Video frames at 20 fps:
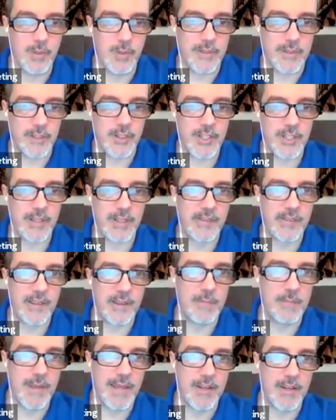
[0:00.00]
what the Sheet
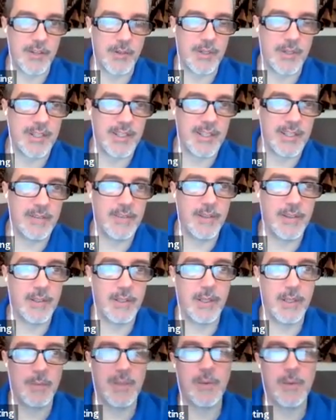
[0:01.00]
Set Manager can give
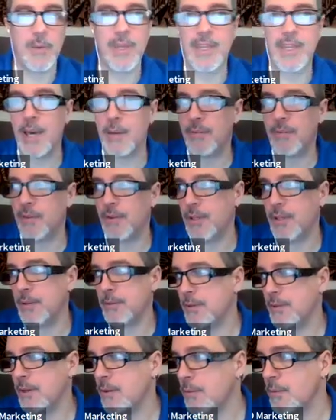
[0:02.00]
you. Let me recap for
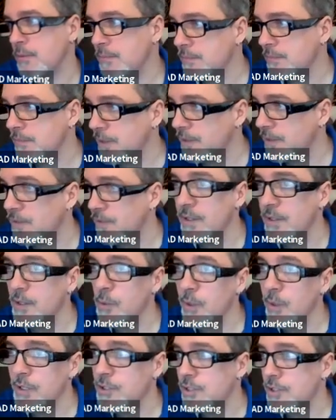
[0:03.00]
you. Oh, I see a
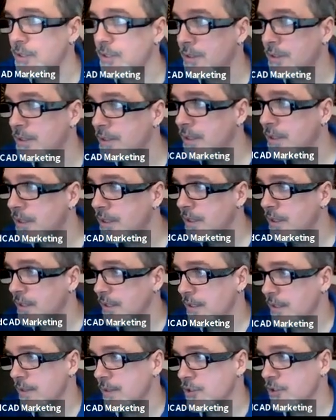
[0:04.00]
question
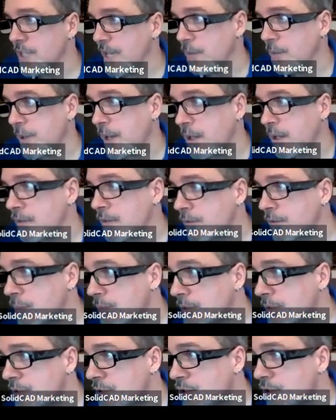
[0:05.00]
in the chat panel
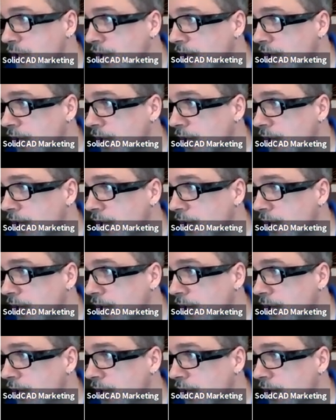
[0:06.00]
from